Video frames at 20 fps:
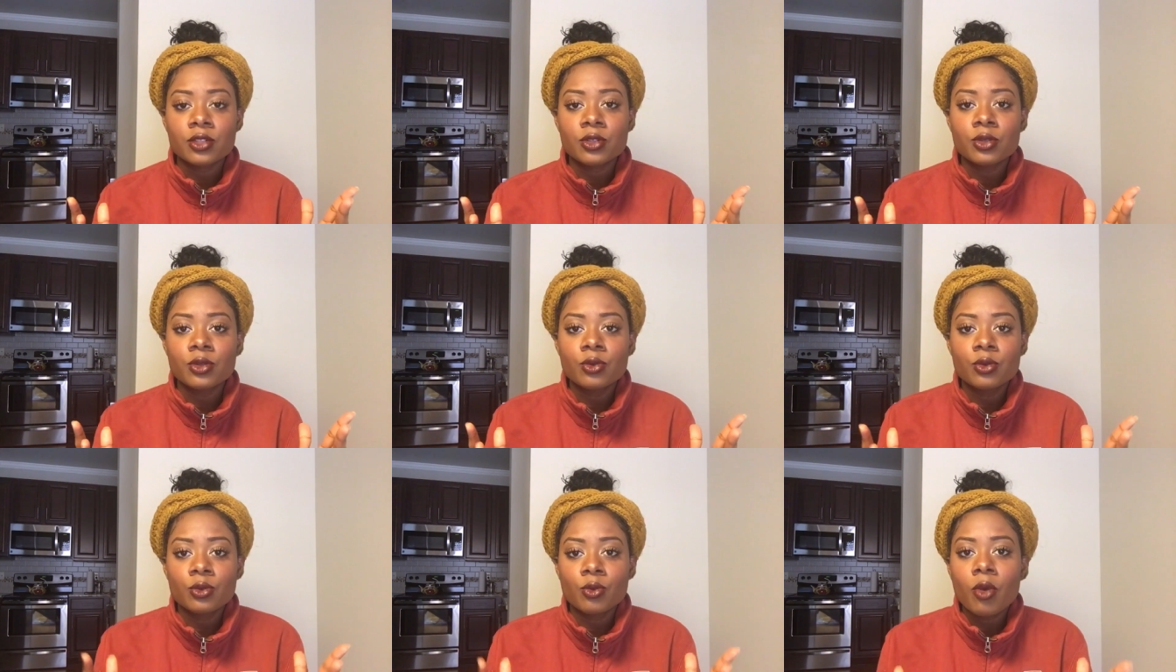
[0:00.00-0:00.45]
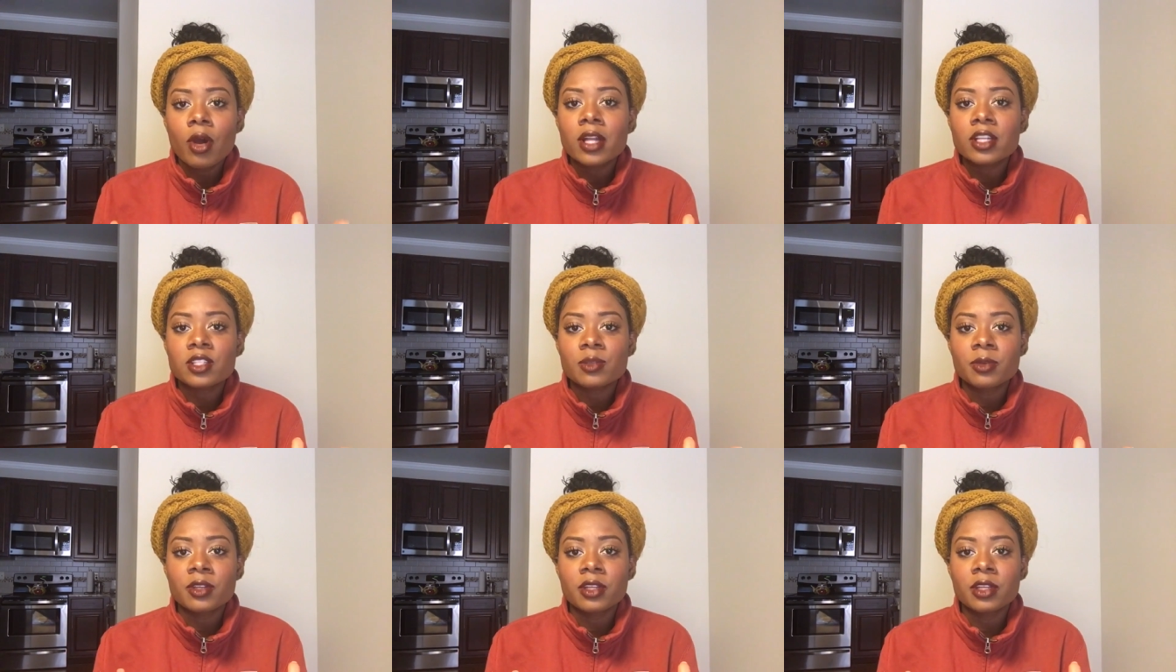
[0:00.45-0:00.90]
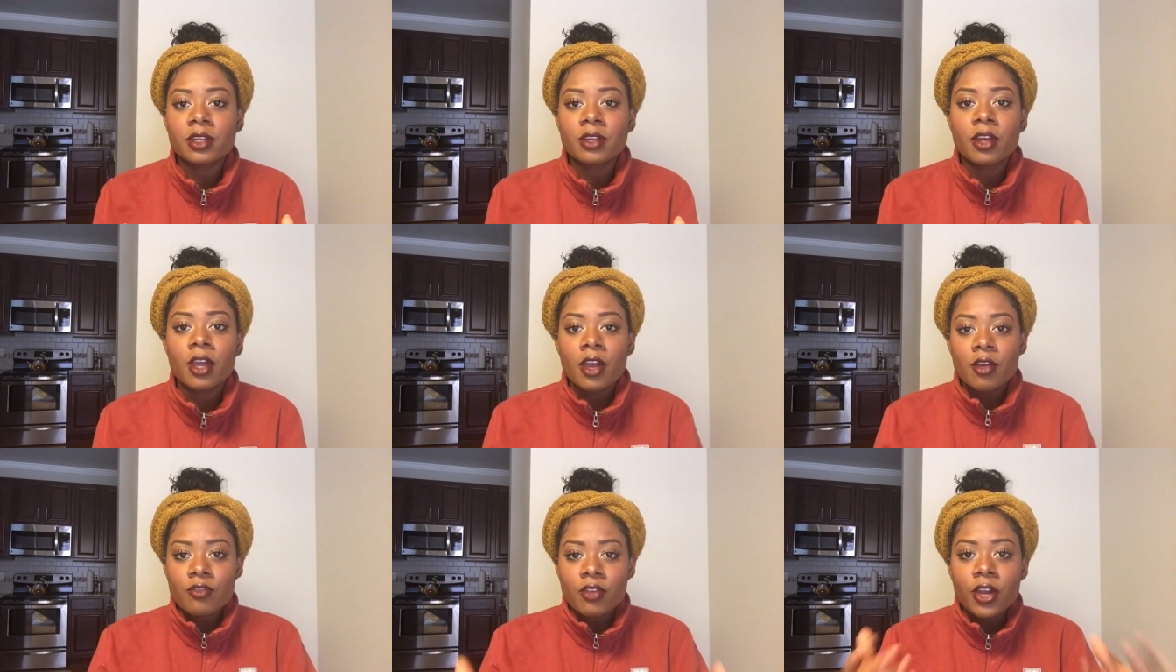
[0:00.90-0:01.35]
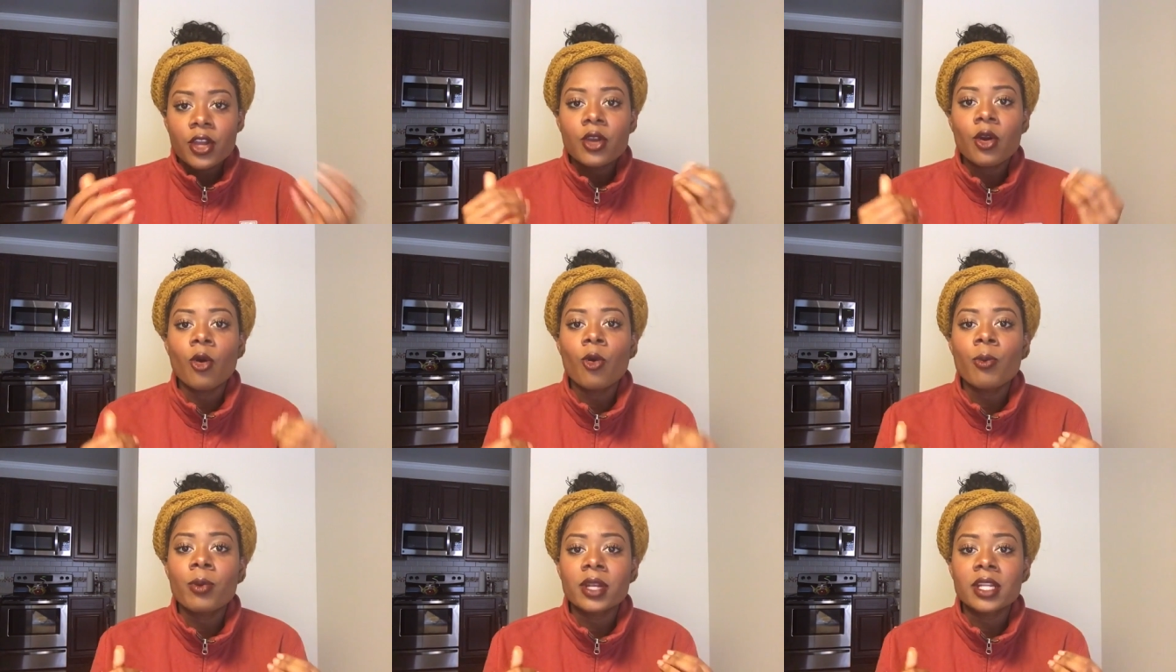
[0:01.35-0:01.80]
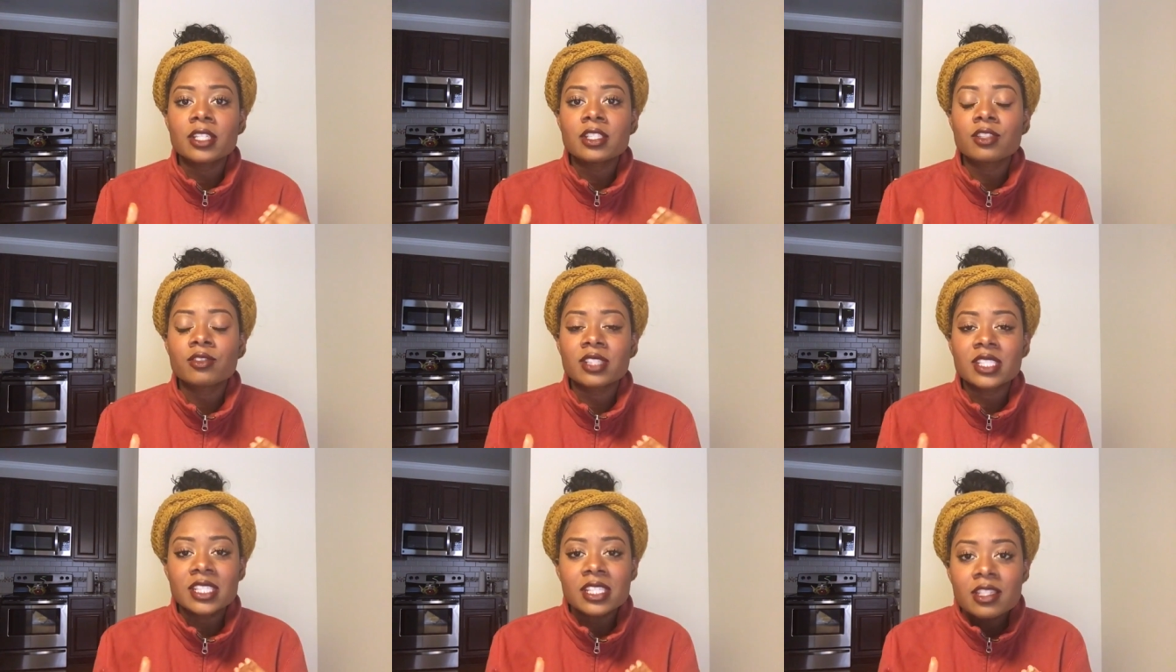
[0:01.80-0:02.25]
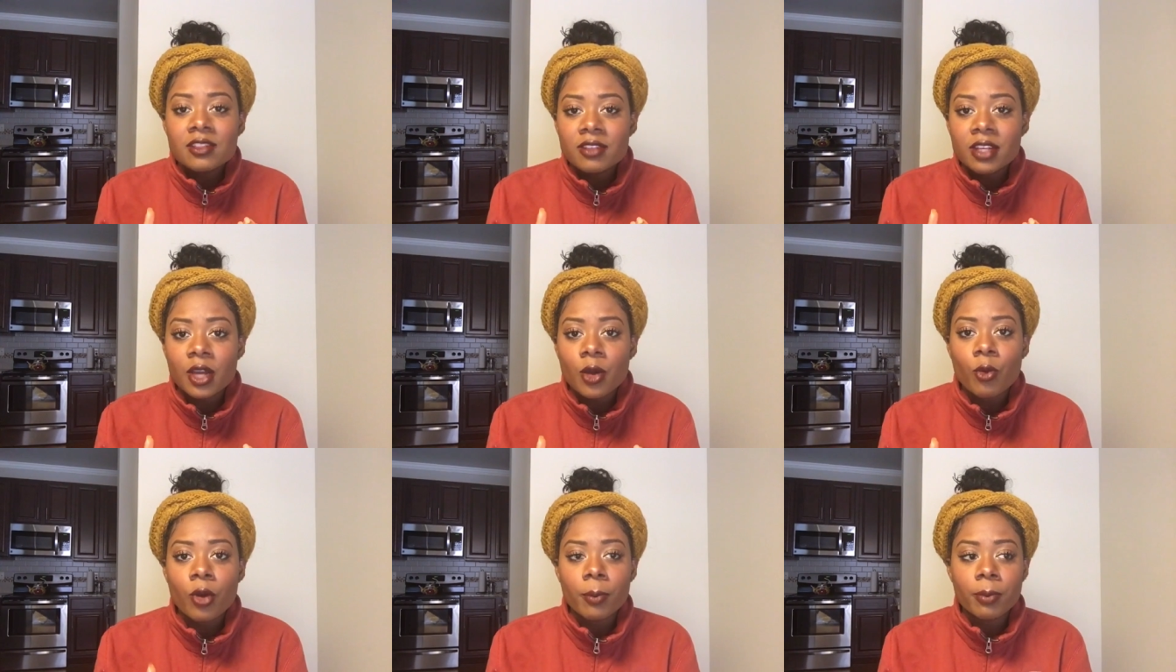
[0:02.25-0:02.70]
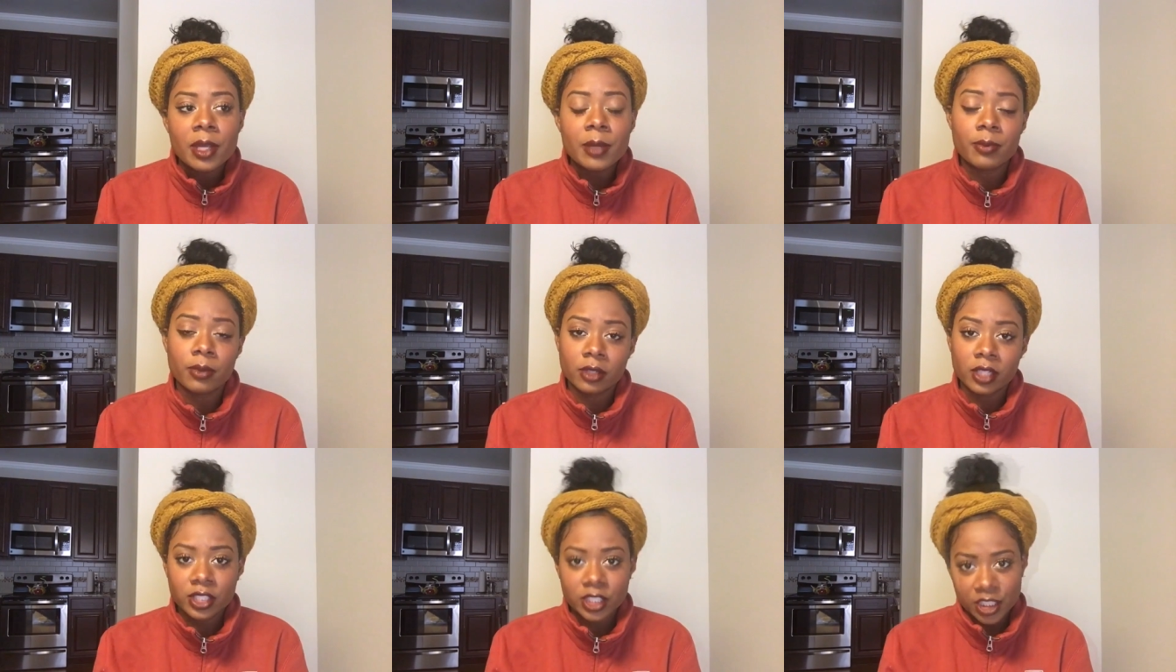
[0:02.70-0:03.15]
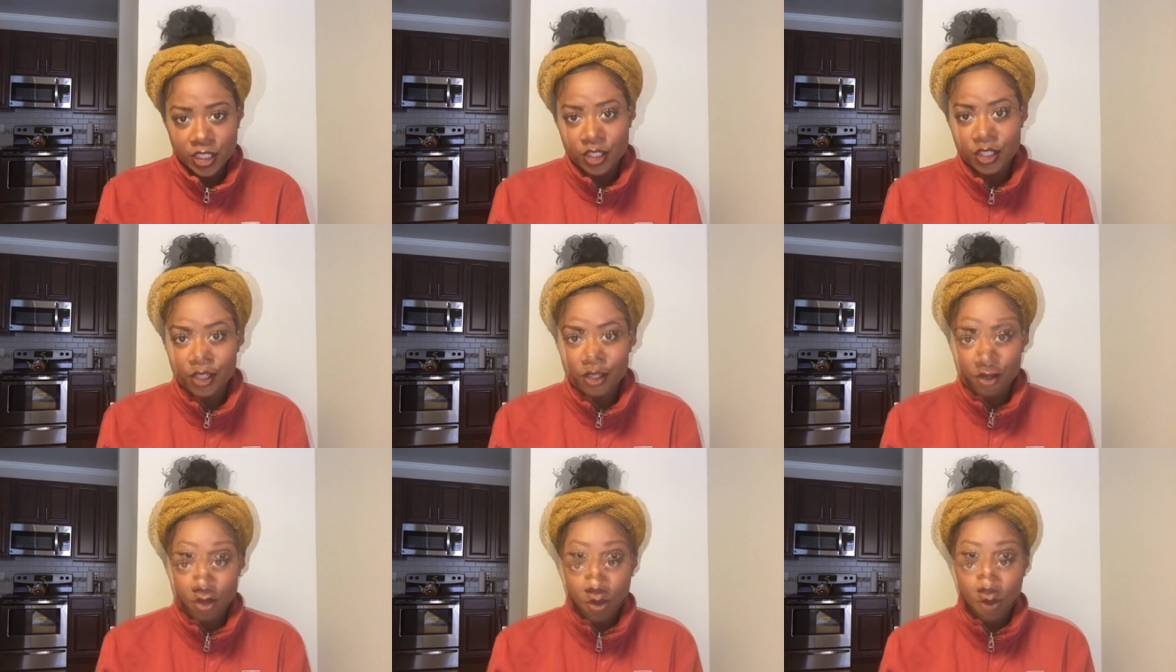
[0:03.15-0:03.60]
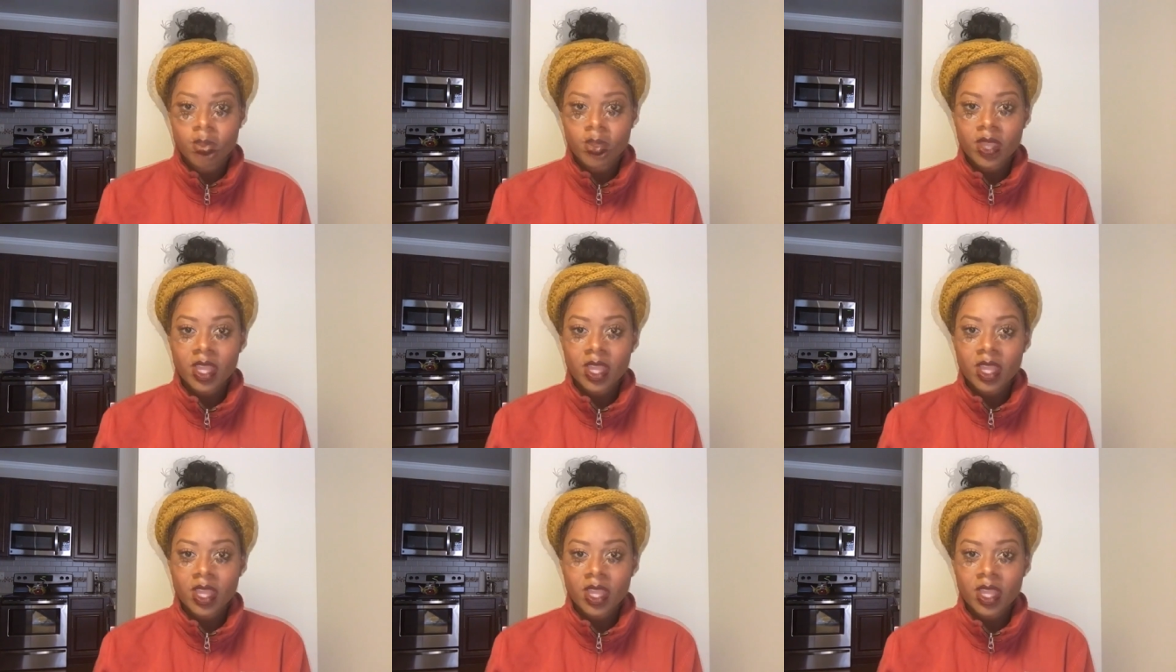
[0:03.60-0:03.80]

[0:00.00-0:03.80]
You want to be very open into receiving what people are teaching you.